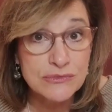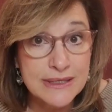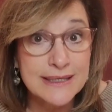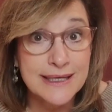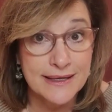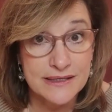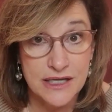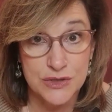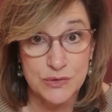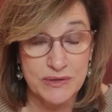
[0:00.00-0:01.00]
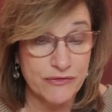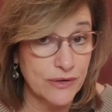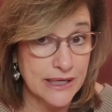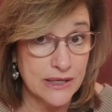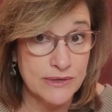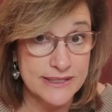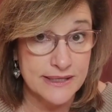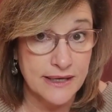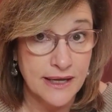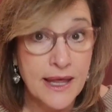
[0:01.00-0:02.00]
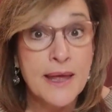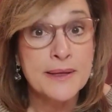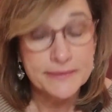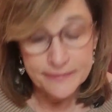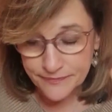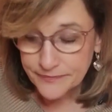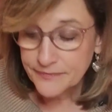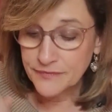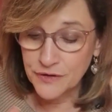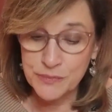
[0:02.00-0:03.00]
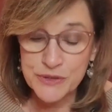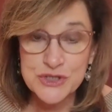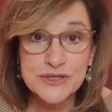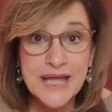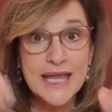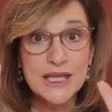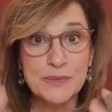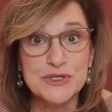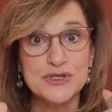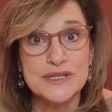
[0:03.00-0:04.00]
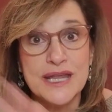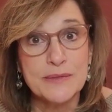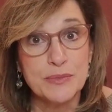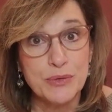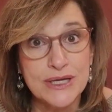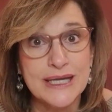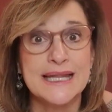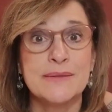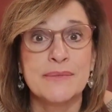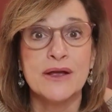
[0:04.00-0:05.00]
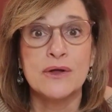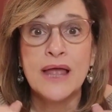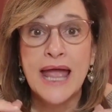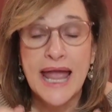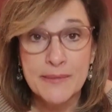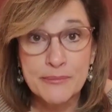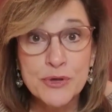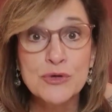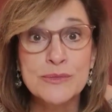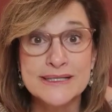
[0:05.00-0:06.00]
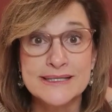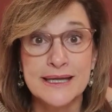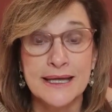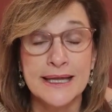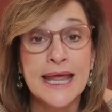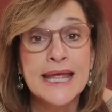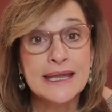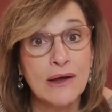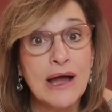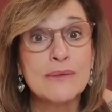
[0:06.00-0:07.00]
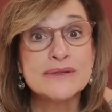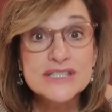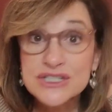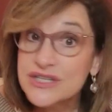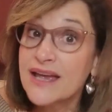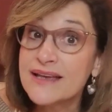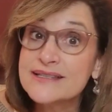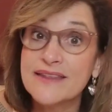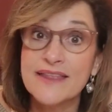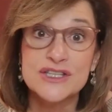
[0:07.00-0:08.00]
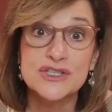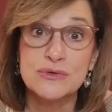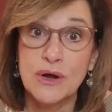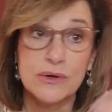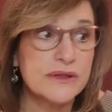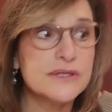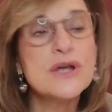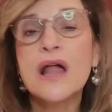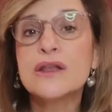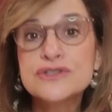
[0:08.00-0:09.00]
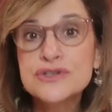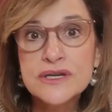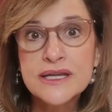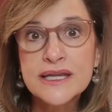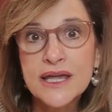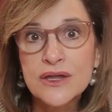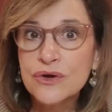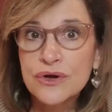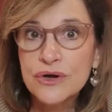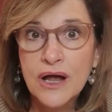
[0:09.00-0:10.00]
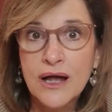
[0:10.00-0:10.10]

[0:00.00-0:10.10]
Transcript: you need to get in touch with me for any reason. You put your date, you put your stamp, you put it in the mail, and boom, it's done. Now, I would suggest that you go to the Dollar Tree and get your